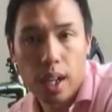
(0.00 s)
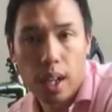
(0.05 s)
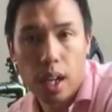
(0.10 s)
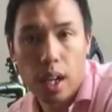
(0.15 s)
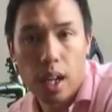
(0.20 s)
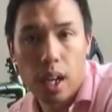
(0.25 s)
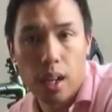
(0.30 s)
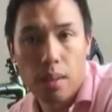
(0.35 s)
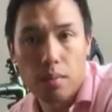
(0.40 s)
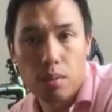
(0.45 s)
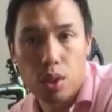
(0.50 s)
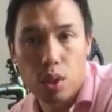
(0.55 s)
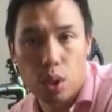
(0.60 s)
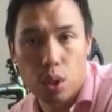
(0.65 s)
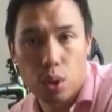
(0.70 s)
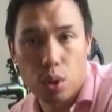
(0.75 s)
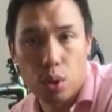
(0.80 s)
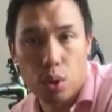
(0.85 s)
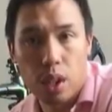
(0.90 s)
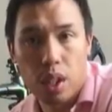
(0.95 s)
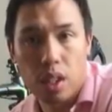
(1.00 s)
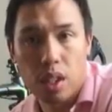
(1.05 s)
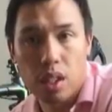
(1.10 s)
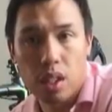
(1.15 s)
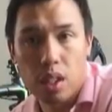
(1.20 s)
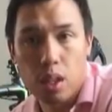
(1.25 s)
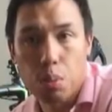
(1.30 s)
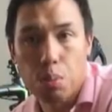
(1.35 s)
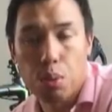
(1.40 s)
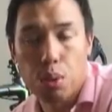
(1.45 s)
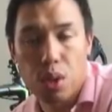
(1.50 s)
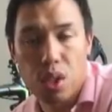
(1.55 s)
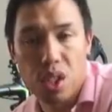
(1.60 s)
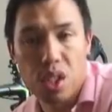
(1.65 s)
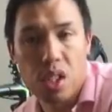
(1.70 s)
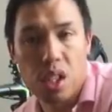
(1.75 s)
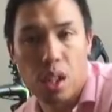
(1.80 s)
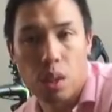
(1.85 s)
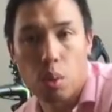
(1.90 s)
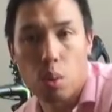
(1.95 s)
um, to create these
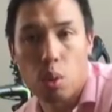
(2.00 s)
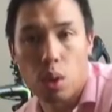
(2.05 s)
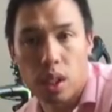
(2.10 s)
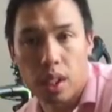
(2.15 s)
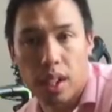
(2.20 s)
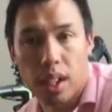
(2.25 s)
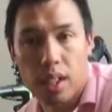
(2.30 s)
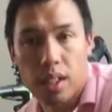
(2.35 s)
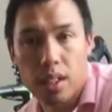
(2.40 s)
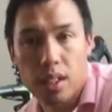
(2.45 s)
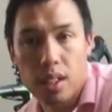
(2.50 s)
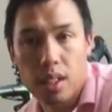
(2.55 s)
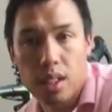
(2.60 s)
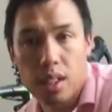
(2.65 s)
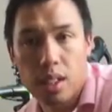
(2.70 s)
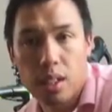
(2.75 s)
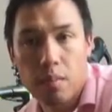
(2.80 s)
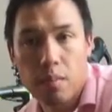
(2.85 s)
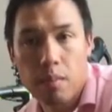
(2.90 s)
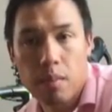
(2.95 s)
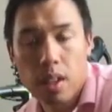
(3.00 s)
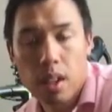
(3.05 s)
preset workouts.